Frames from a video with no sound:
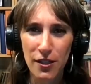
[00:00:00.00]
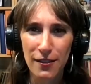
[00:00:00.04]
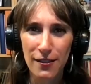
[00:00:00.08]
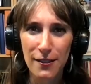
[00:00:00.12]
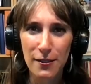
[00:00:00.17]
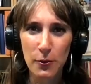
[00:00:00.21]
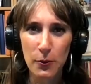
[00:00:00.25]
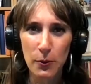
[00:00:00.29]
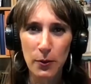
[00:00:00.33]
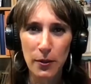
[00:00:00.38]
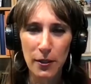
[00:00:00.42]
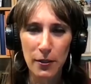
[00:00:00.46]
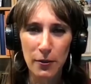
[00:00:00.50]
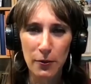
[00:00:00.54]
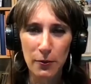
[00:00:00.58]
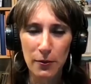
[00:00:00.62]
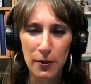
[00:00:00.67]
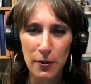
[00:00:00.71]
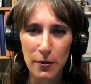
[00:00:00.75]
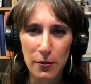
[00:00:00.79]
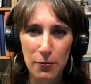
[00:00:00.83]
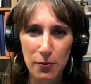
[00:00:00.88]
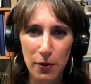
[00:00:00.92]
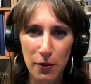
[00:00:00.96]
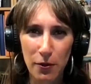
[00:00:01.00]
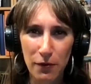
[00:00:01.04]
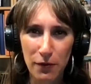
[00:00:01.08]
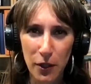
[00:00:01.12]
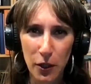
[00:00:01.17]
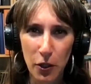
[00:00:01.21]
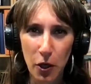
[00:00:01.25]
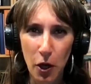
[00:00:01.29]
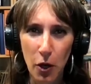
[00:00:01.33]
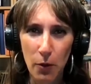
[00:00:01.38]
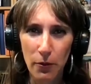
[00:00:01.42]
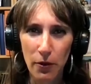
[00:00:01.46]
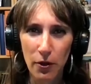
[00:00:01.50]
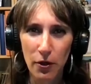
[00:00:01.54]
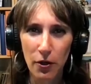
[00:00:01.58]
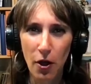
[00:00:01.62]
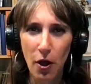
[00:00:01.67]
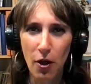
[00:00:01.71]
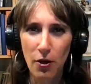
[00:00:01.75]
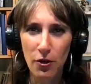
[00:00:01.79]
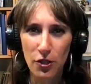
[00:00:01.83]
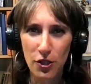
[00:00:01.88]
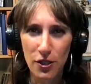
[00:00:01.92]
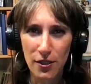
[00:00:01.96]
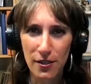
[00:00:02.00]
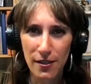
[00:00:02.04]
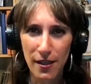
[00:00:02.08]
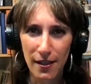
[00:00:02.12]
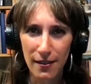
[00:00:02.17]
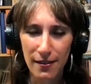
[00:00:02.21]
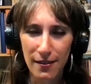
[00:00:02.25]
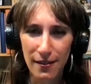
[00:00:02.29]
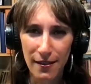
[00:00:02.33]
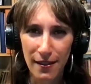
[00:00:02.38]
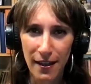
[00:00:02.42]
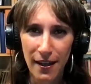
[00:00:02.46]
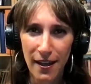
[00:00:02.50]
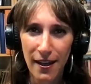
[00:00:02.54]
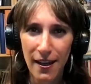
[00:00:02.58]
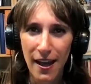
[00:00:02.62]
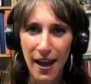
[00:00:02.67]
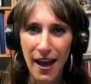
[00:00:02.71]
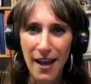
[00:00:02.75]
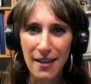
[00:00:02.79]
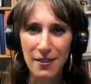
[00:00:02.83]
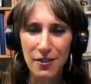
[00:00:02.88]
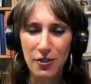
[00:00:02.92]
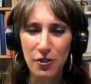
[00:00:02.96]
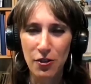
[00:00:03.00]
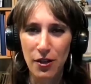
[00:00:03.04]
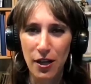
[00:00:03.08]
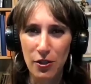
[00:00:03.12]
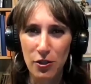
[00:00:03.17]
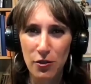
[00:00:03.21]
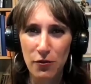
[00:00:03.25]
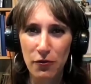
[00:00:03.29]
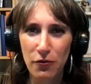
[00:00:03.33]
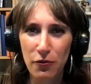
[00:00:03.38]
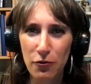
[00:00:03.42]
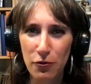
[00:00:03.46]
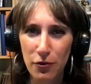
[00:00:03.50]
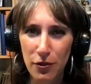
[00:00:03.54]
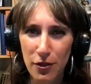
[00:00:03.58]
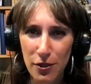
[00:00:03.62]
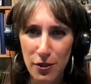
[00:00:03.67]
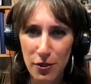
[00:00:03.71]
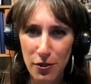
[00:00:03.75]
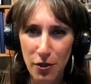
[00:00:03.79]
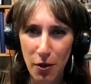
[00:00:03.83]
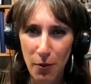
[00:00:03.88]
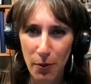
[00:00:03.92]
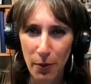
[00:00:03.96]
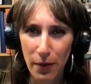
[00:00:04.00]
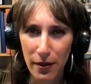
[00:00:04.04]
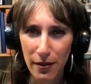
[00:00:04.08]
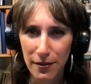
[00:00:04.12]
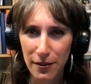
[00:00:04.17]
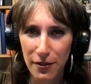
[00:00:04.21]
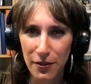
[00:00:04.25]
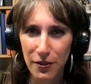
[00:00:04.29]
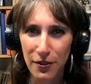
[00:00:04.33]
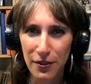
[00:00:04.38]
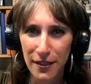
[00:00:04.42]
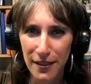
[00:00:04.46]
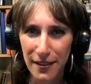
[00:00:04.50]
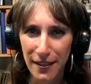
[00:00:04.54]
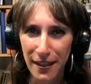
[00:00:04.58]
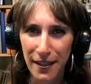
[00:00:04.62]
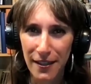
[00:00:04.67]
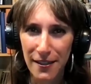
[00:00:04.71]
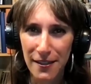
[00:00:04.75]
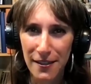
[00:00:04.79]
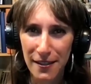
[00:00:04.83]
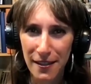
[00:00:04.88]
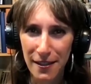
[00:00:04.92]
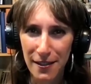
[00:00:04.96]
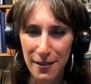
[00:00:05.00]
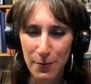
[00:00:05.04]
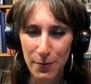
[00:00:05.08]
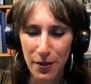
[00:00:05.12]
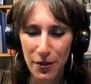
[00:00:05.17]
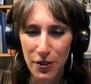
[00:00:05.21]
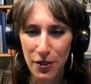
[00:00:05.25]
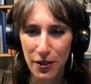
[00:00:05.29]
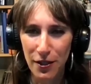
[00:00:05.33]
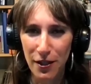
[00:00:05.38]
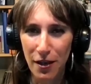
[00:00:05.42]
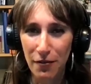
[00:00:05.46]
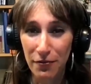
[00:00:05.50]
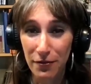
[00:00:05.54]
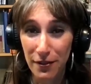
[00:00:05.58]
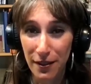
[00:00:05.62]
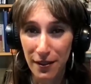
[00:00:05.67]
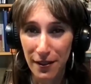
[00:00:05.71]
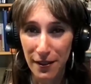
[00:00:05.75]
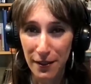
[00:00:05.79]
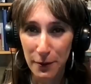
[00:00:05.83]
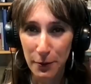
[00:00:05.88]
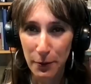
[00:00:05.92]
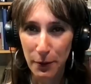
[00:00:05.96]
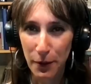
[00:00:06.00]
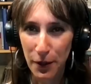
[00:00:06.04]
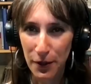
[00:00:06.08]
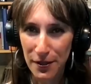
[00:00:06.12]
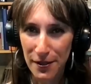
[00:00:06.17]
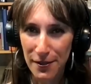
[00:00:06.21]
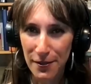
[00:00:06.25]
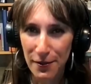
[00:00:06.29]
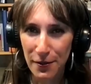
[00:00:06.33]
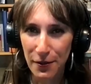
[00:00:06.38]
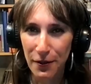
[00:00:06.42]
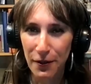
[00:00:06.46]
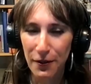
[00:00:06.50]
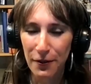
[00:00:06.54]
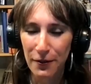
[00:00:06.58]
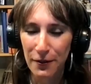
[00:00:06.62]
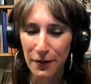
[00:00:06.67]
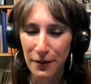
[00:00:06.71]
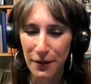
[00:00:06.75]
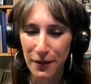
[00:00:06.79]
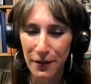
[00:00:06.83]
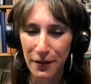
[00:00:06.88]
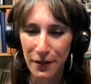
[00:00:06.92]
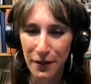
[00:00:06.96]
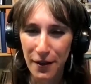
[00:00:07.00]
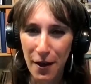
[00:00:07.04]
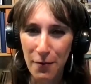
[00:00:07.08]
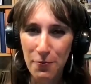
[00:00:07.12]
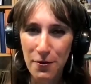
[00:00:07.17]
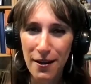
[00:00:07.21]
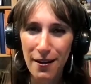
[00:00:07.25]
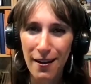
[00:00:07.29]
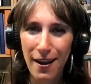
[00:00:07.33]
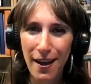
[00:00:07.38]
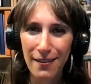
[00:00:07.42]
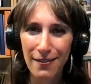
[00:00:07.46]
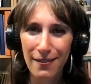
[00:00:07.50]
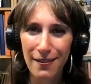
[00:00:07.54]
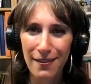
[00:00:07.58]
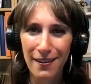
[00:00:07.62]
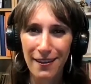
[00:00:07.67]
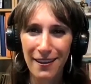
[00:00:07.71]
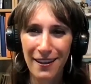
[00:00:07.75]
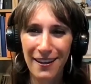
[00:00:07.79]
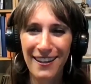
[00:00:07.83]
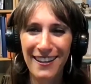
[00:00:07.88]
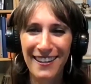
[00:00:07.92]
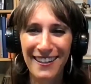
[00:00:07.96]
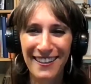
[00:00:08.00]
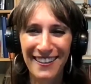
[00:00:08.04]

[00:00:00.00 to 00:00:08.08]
this opinion because one of the common knowledge is that uh, astronauts' food is not particularly tasty, especially after eight months. So, you know, a, li a little tongue in